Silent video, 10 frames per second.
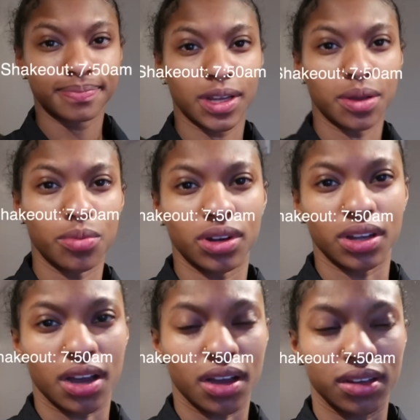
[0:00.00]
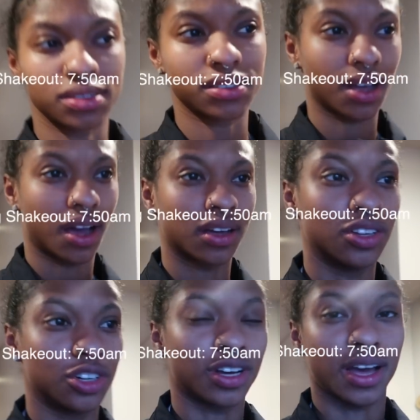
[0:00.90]
Good morning, guys. I
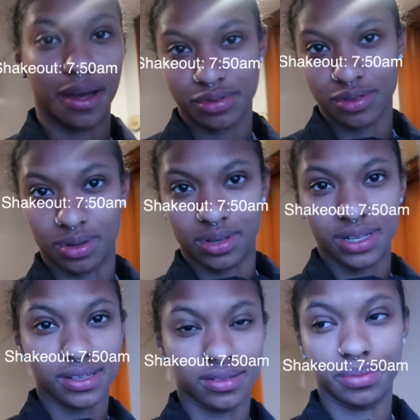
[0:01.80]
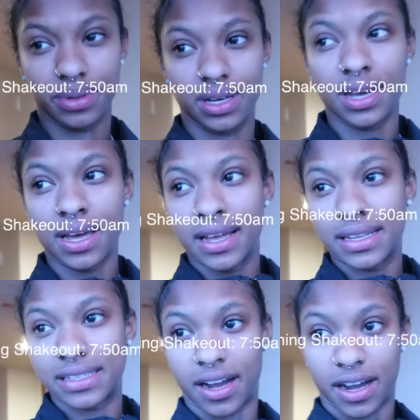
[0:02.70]
look absolutely sleepy,
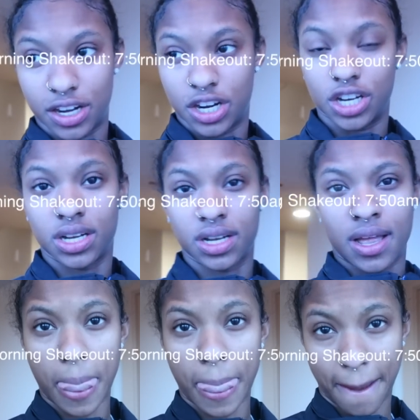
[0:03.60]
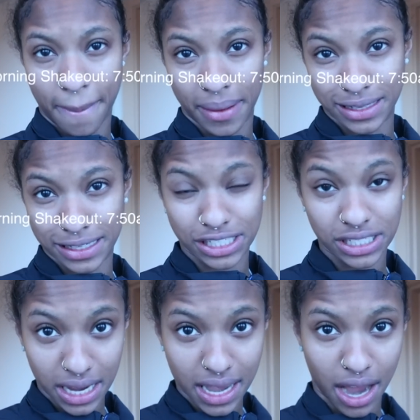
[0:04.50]
tired. I'm about to
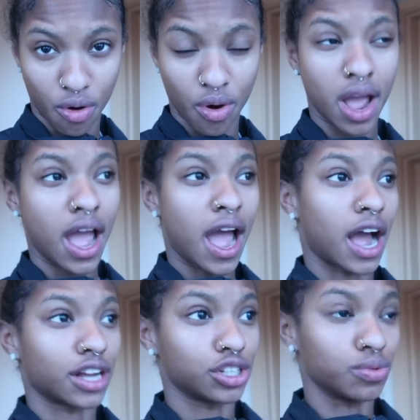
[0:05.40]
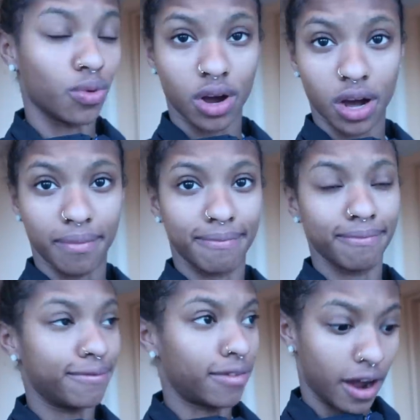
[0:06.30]
shake out. I just woke up
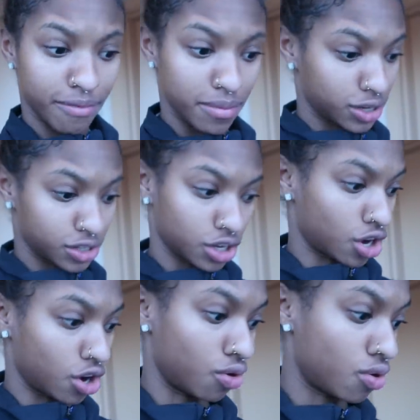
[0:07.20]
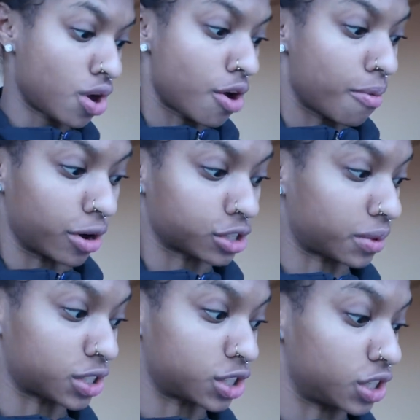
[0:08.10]
5 minutes ago, brushed
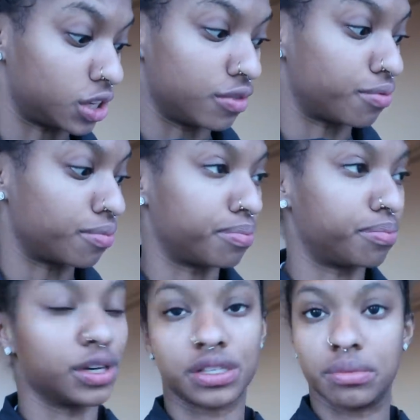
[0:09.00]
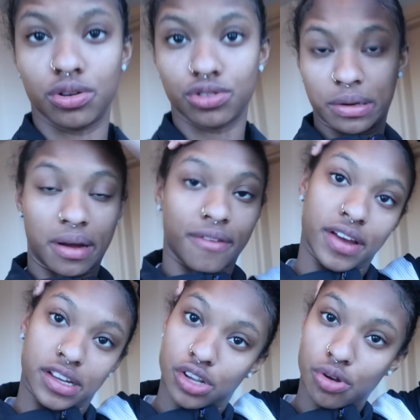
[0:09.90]
my teeth, put some lotion on my
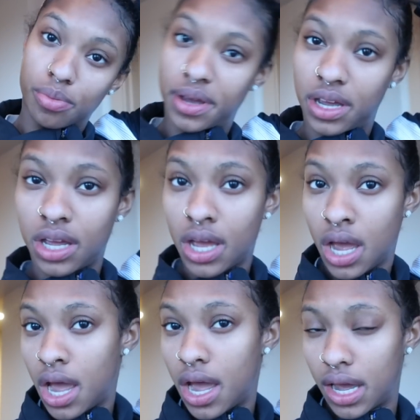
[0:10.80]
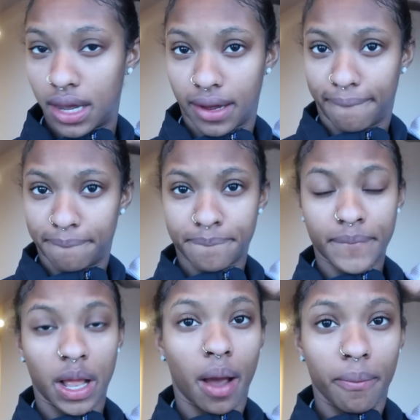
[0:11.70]
face a little bit, and
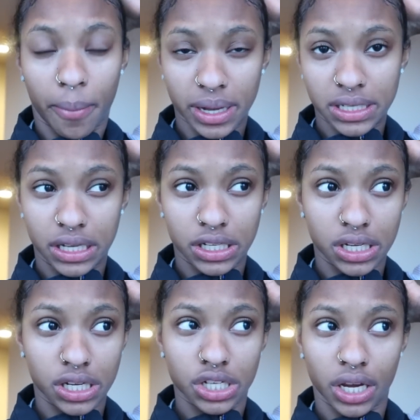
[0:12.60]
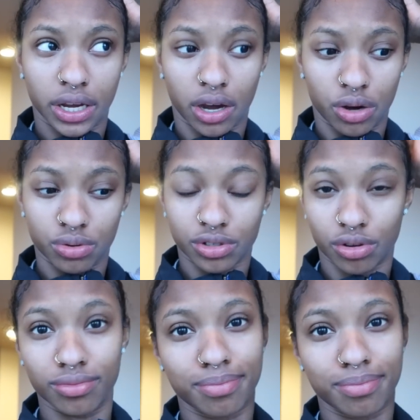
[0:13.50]
about to get into this shakeout. So